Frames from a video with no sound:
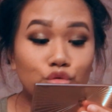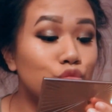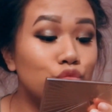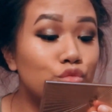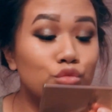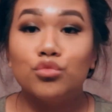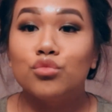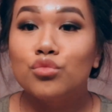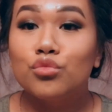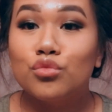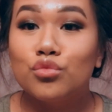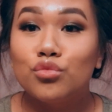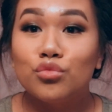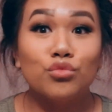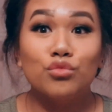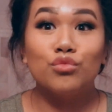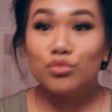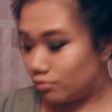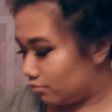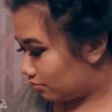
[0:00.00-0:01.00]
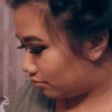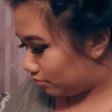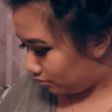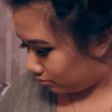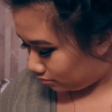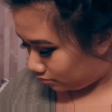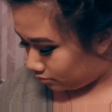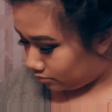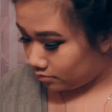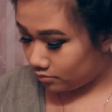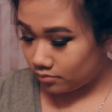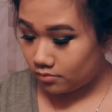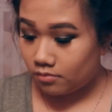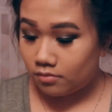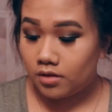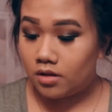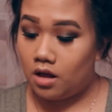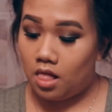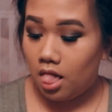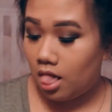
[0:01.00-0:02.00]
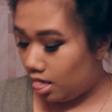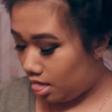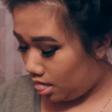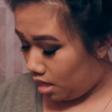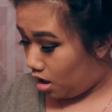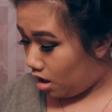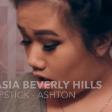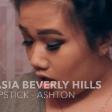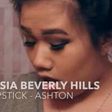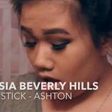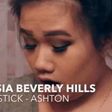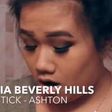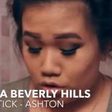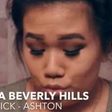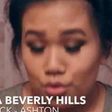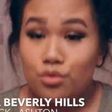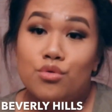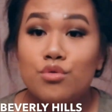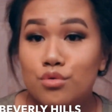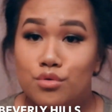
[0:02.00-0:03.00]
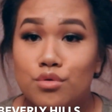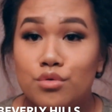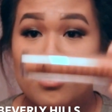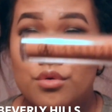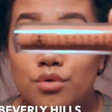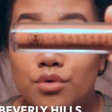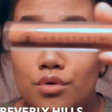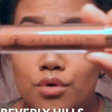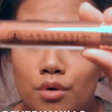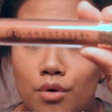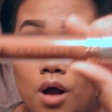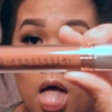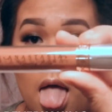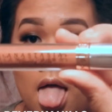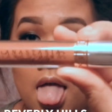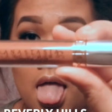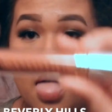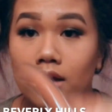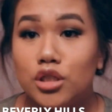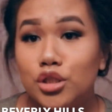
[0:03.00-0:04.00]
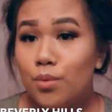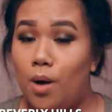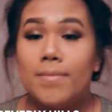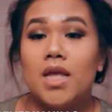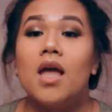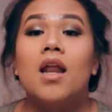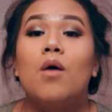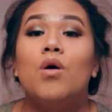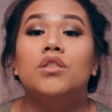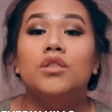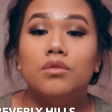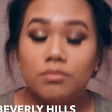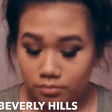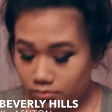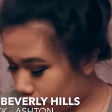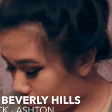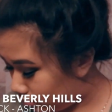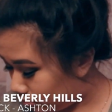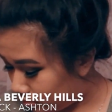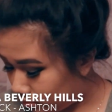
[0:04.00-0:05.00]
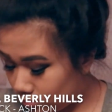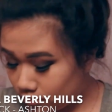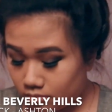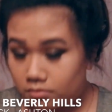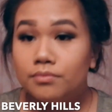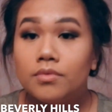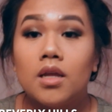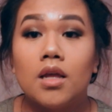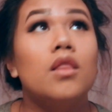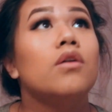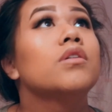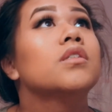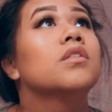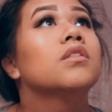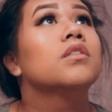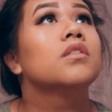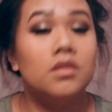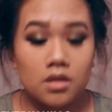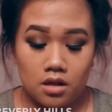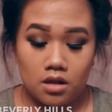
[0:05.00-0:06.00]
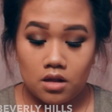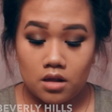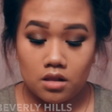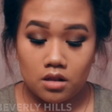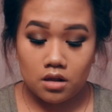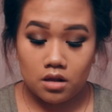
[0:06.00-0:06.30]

The lipstick that I'm going to be using today is by Anastasia Beverly Hills. It's the liquid lipstick in the shade ASHTON.